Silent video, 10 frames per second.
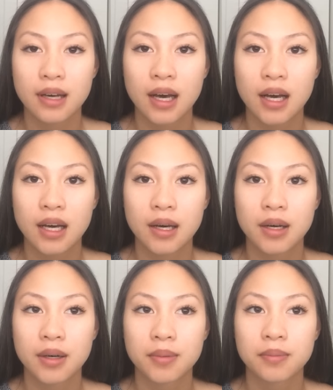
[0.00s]

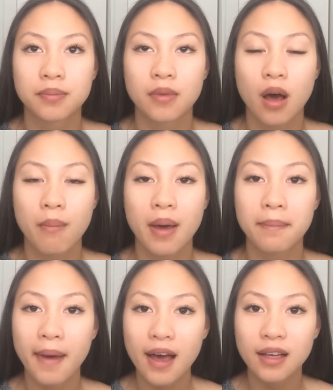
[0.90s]
on my
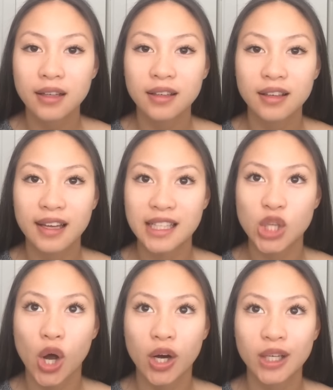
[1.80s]
back, and it's
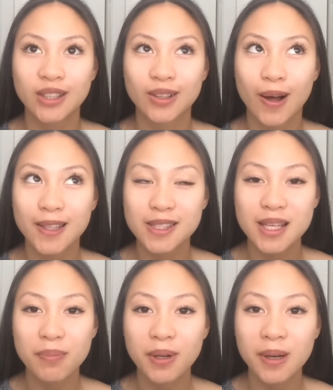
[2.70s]
hard not
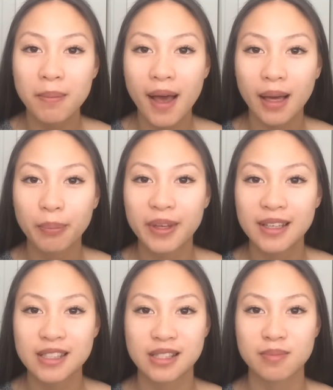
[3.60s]
sleep on your back
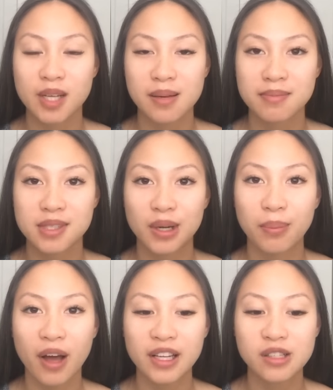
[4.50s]
because sometimes your
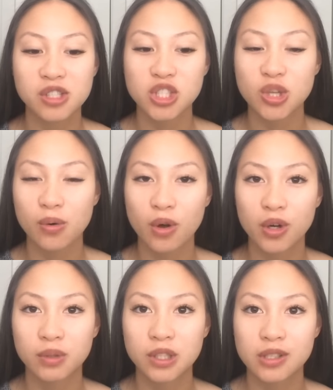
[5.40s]
body, you just don't know
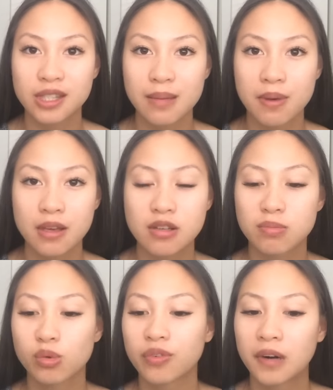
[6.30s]
when you're sleeping, you
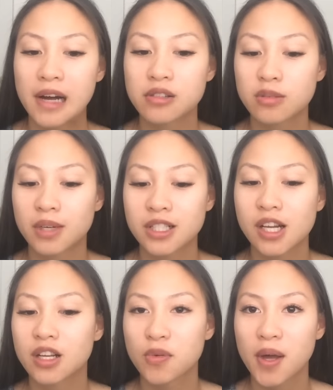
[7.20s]
just move around so much
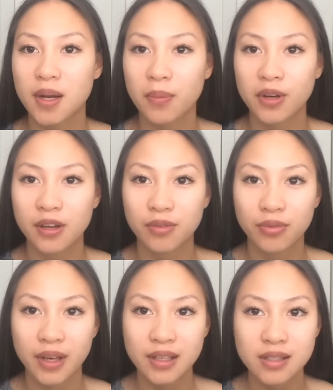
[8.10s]
and you end up on your
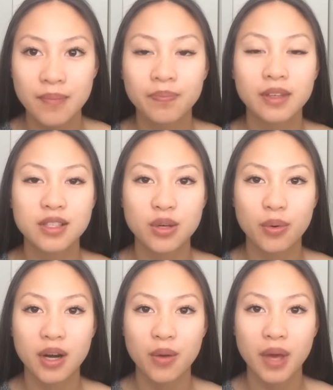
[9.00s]
face. So
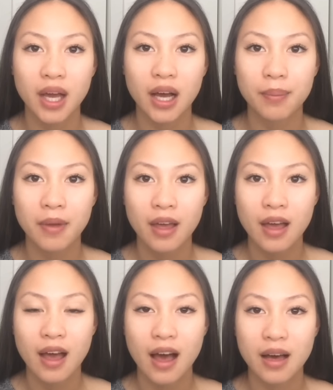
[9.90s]
when I wake up,
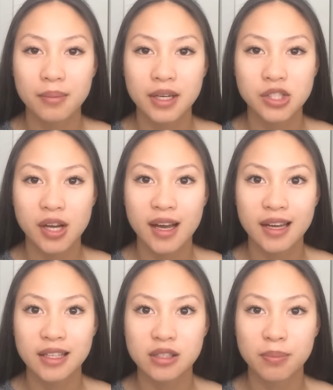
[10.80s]
I
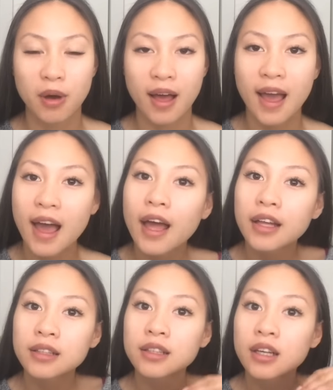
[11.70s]
try to put a
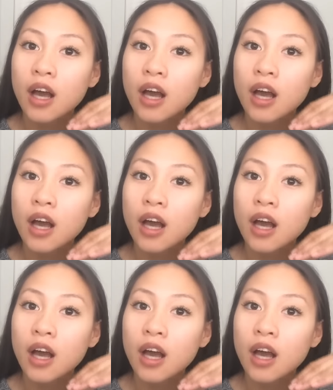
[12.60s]
hand